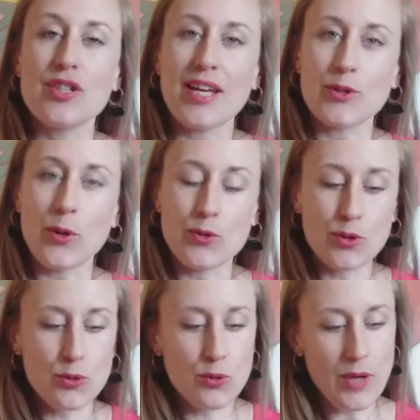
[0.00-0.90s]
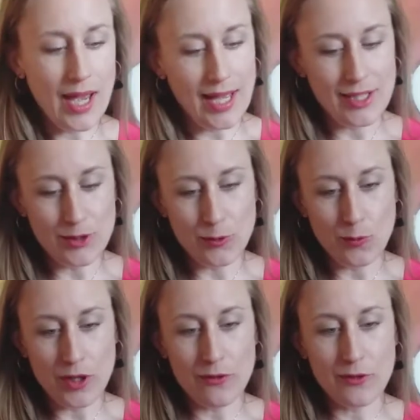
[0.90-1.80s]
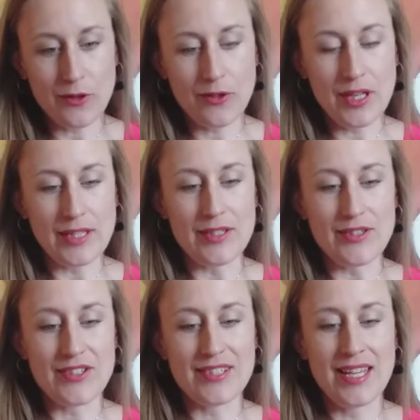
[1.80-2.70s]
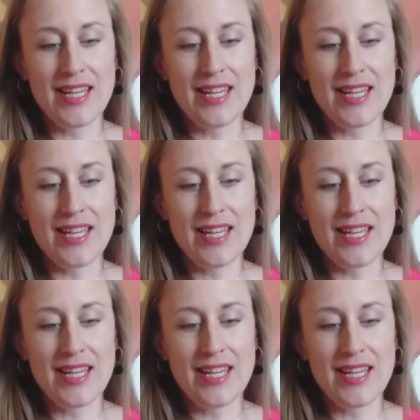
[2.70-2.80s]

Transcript: at O2, and one of the things